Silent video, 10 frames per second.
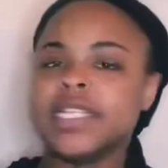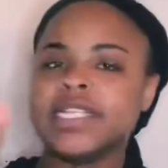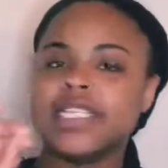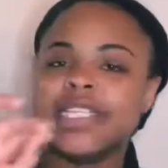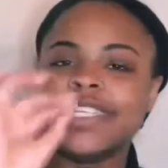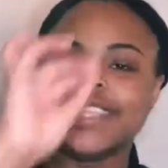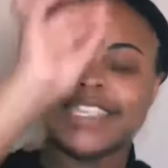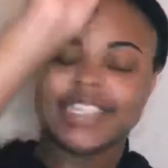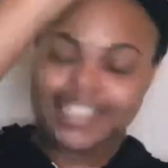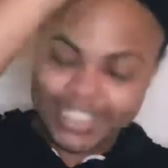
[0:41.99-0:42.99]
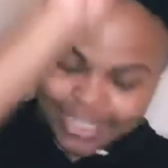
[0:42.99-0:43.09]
This is the